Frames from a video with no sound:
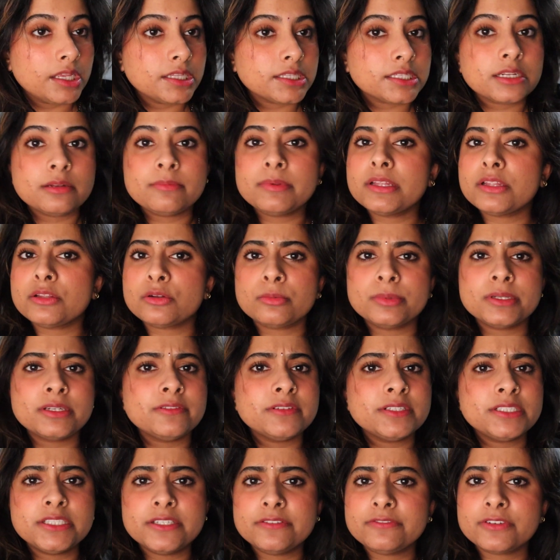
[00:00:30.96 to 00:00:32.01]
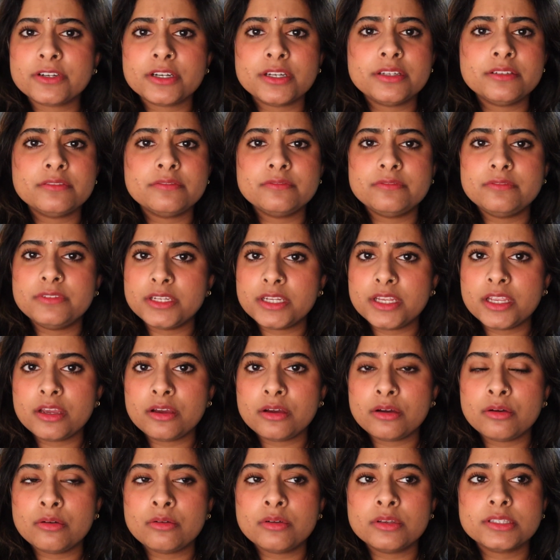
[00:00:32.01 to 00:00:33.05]
It's gonna be a little bit of a different
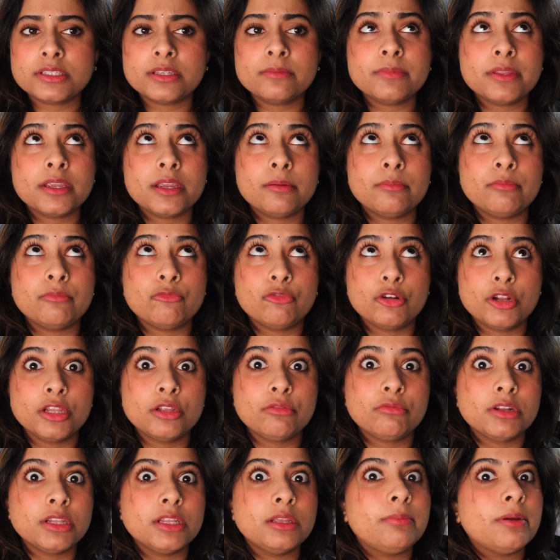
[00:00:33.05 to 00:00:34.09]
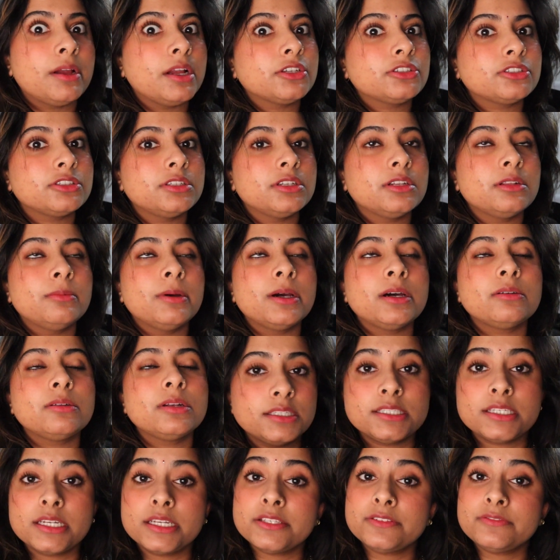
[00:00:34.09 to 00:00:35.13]
video, something I'm really passionate about.
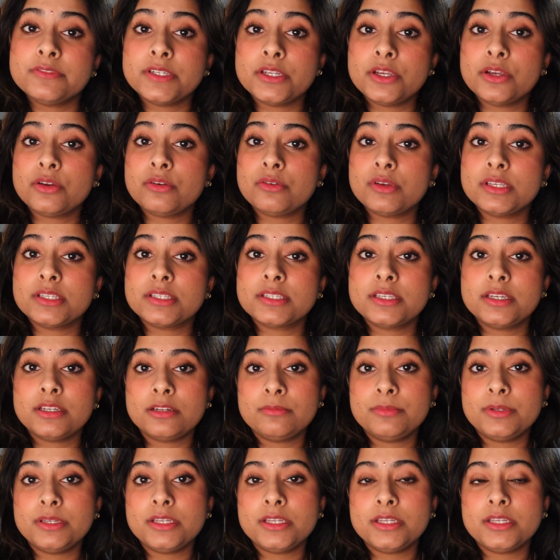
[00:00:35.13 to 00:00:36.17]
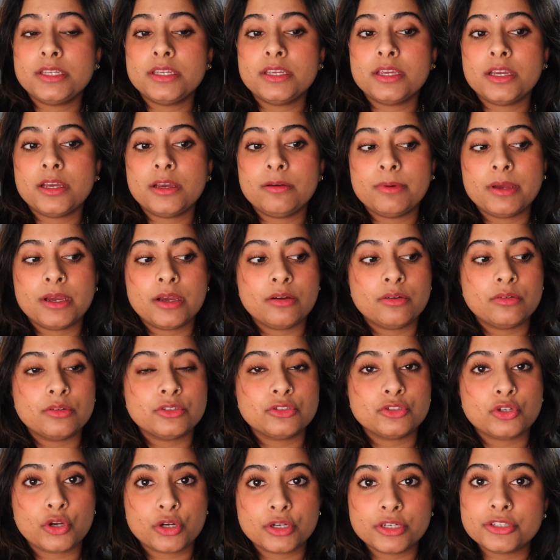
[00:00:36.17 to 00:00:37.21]
Today's video is gonna be about
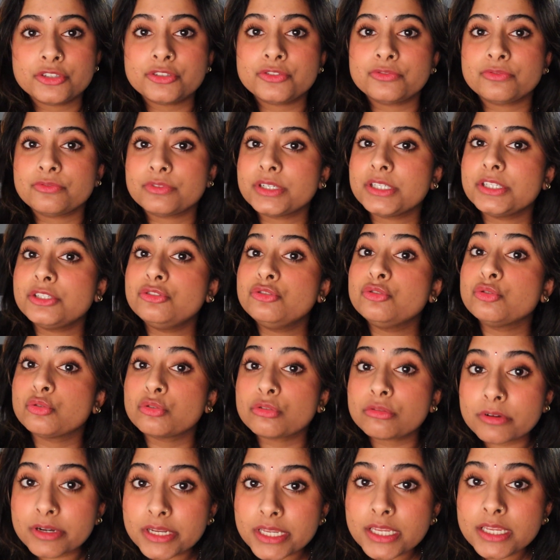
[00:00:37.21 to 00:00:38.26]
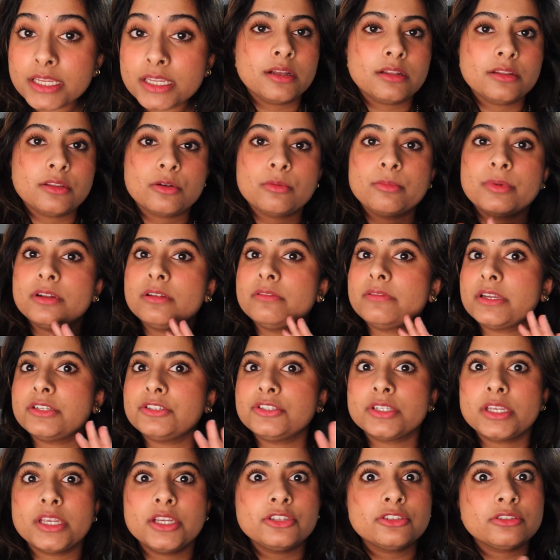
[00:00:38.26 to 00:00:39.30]
tarnish-free jewelry, a little bit of
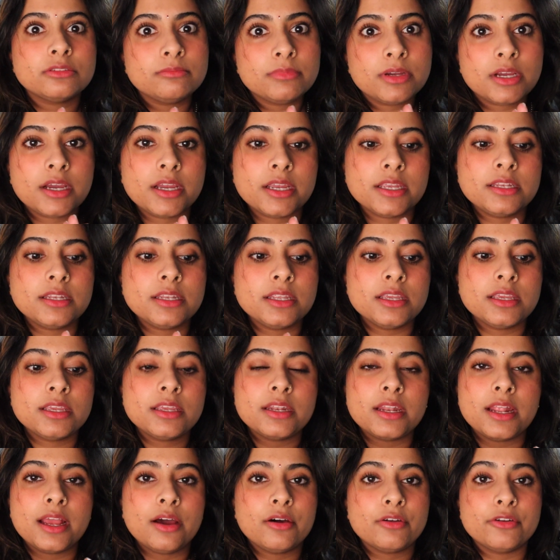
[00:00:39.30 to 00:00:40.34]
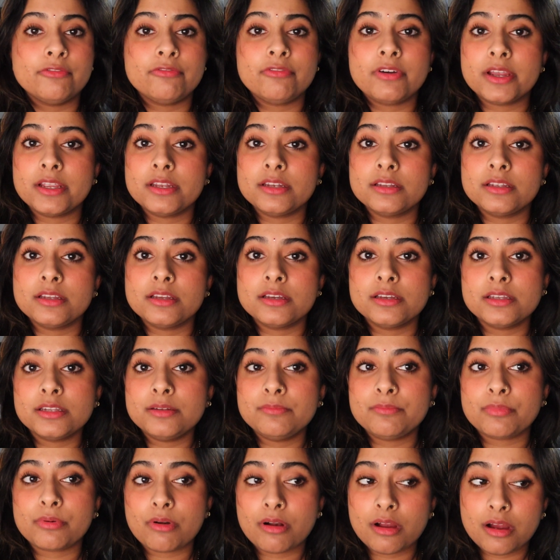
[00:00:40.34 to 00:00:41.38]
education behind it, how to find good
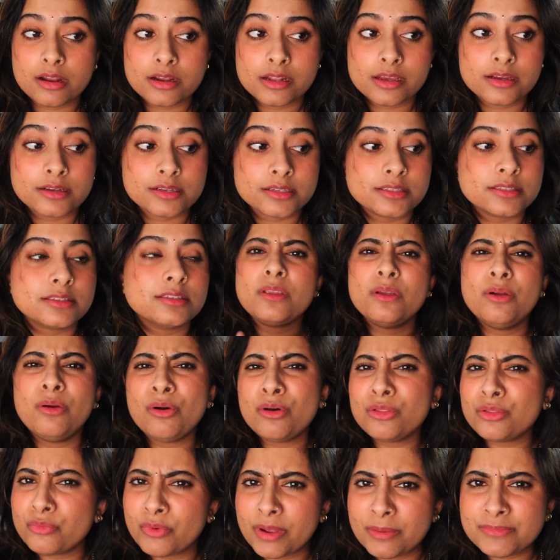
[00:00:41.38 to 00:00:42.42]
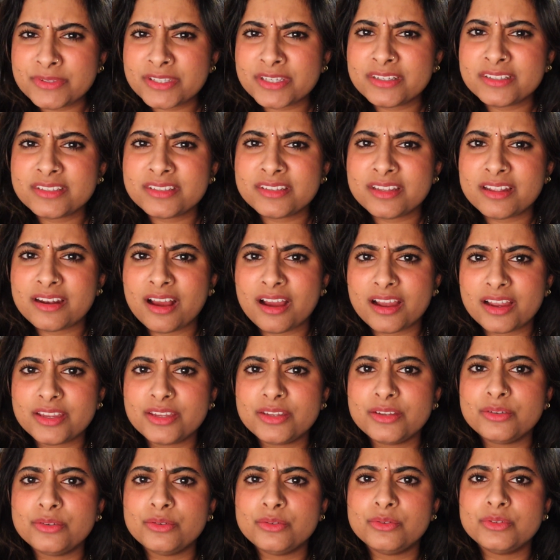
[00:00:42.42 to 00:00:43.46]
products, all the websites that I
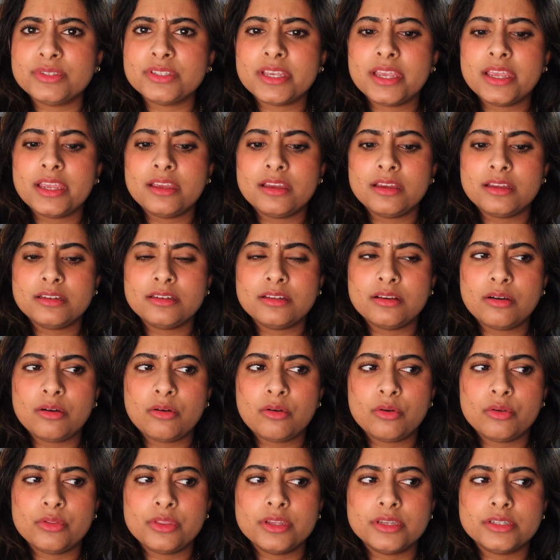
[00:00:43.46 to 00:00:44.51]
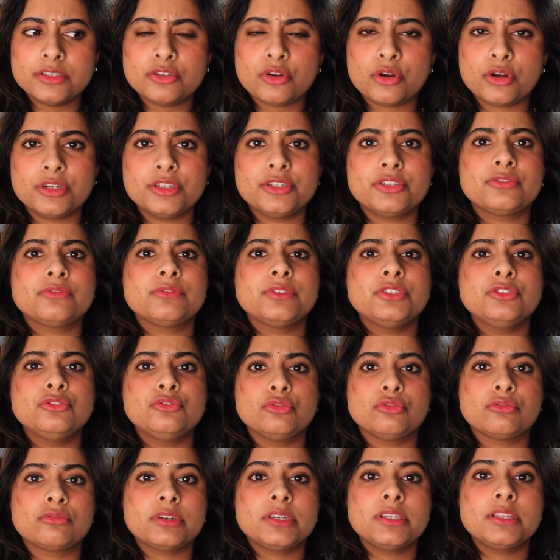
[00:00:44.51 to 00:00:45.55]
use, and all the tarnish-free
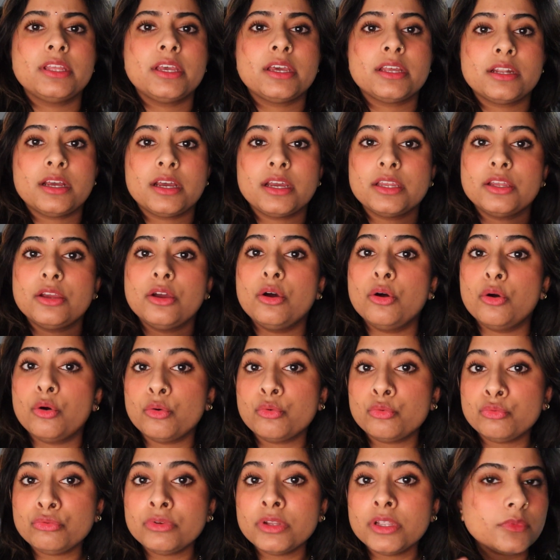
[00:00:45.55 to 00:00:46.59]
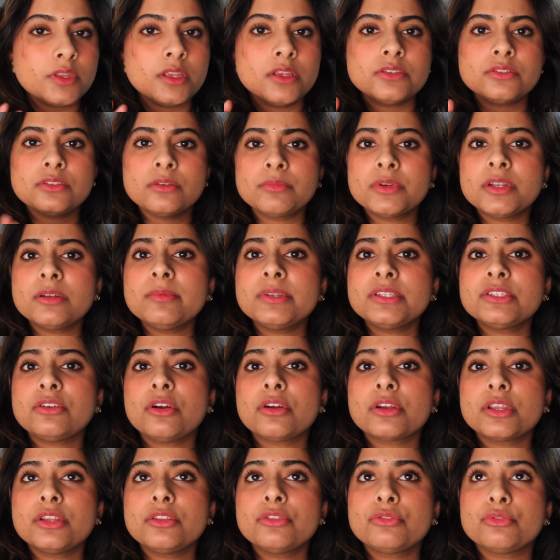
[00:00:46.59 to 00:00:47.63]
jewelry that I own. So I'm gonna be
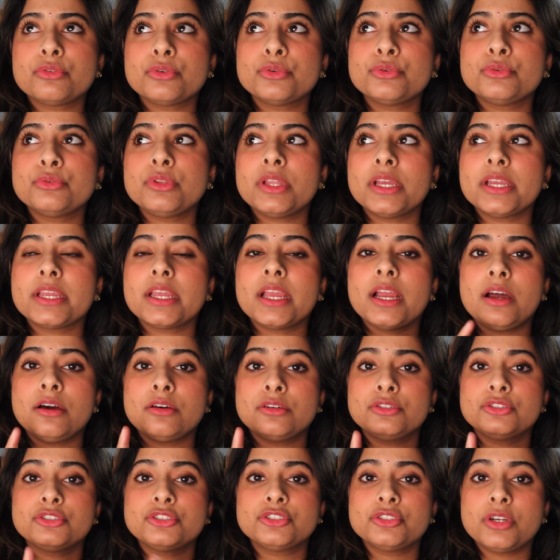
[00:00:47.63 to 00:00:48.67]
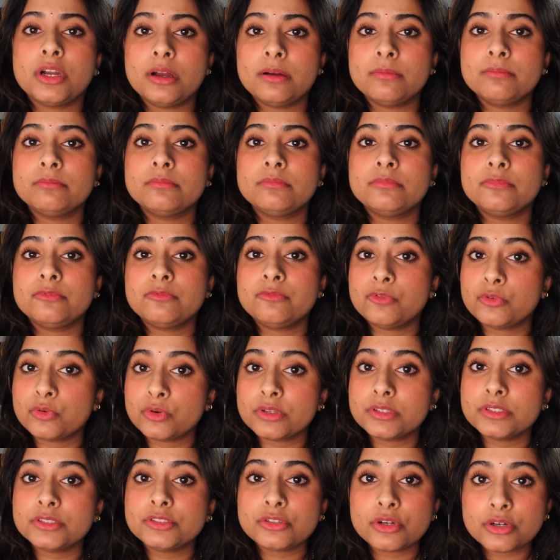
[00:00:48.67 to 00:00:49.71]
talking through like how to shop
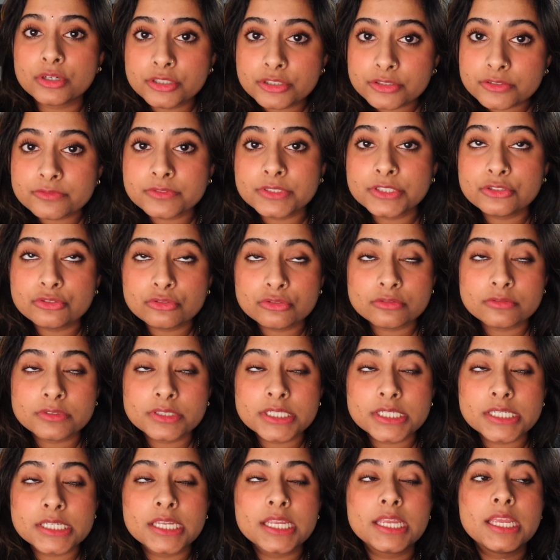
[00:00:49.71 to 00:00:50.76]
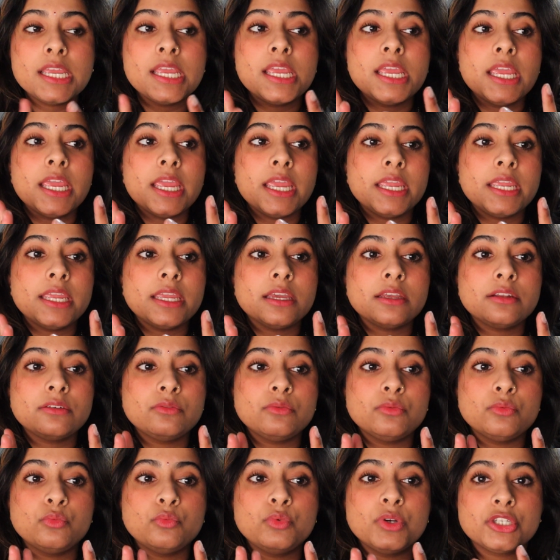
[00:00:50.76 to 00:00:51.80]
for the tarnish-free jewelry
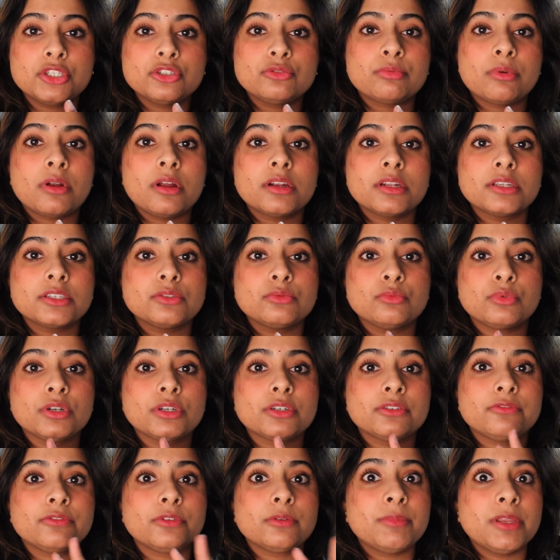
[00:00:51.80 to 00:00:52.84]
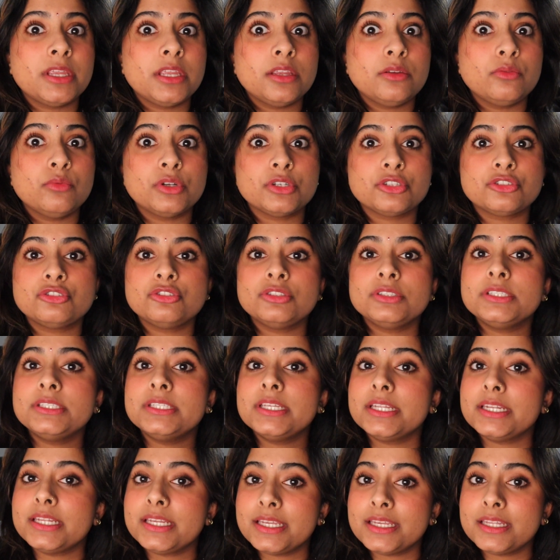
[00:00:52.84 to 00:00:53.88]
and which products worked for me, which
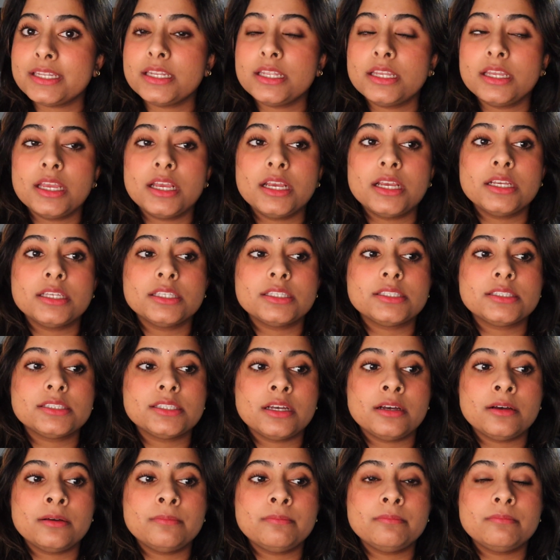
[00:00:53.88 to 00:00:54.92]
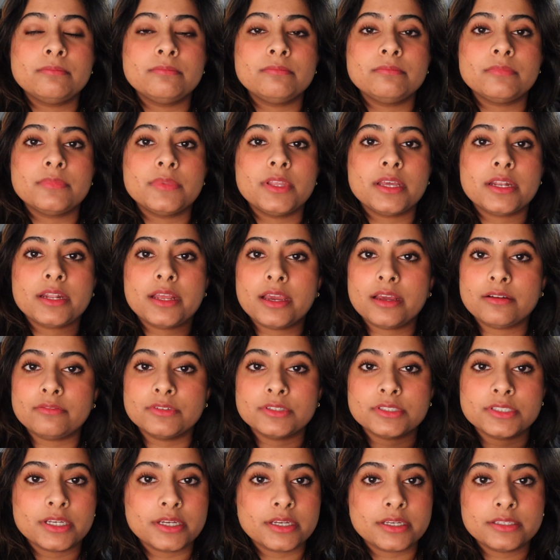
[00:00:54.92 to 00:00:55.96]
didn't. Some that
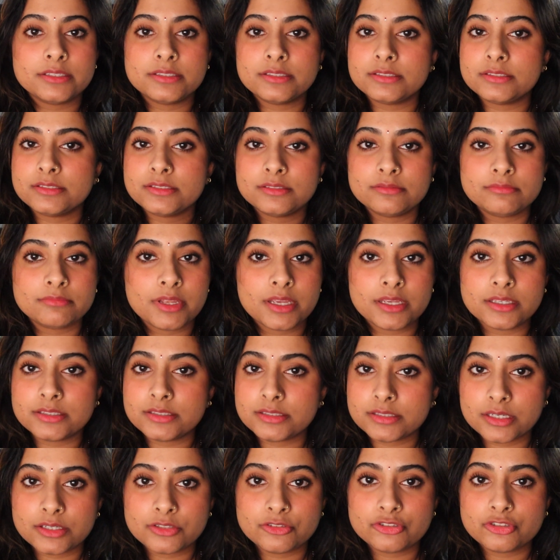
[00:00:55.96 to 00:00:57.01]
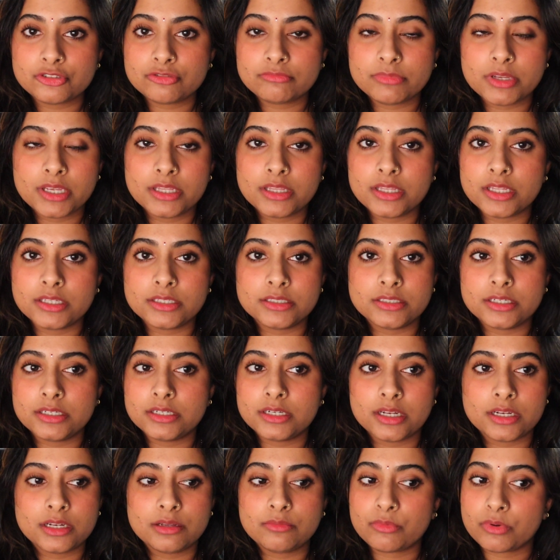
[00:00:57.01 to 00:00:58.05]
advertised as such and that didn't
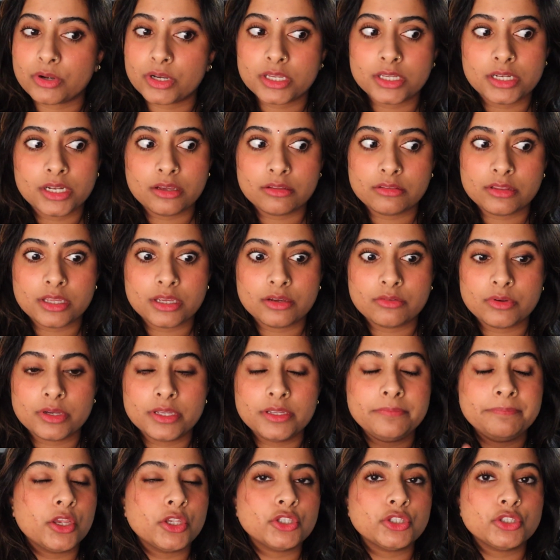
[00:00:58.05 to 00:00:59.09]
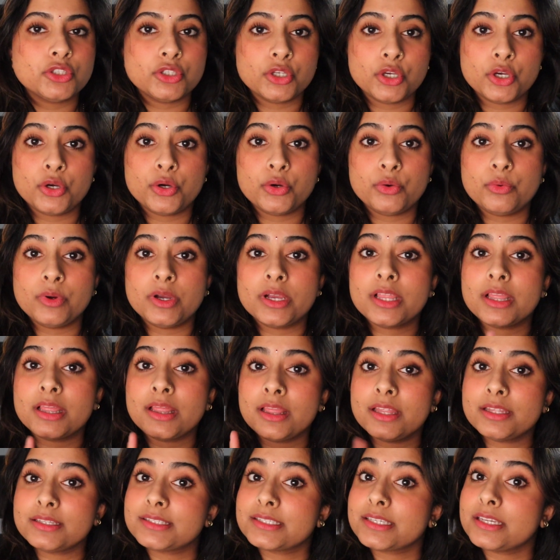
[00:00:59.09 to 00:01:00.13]
end up working out that way. So
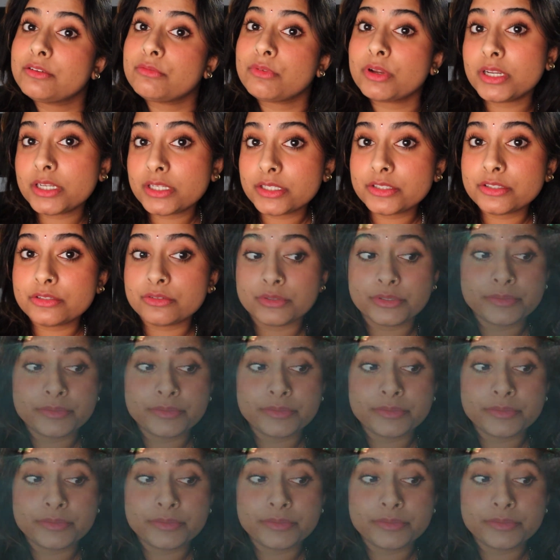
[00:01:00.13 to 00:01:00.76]
let's get right into